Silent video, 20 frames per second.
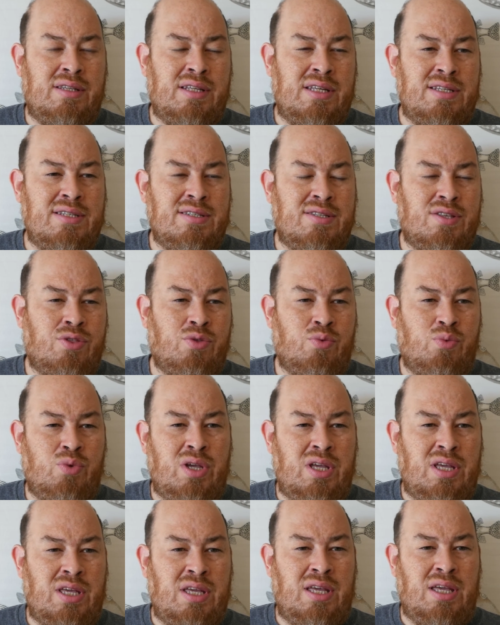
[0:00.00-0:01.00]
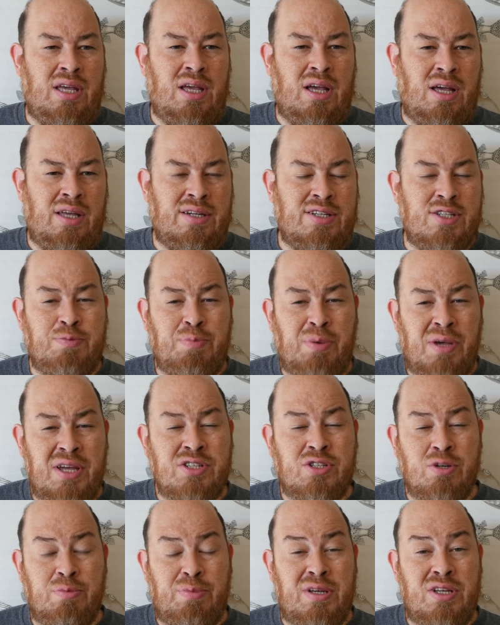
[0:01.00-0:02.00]
these three uh,
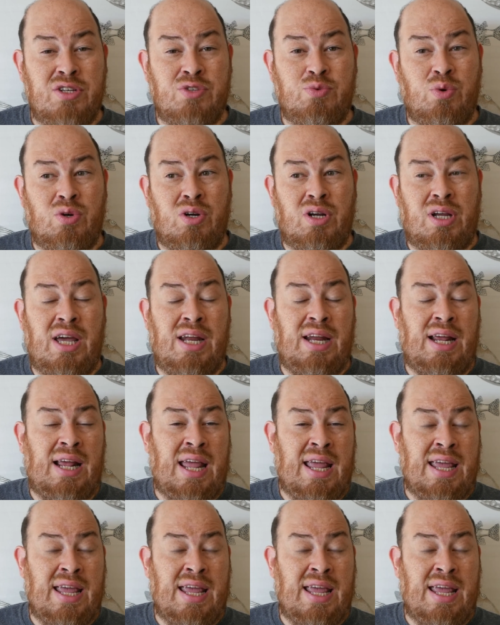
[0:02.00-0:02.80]
displacer beasts were kind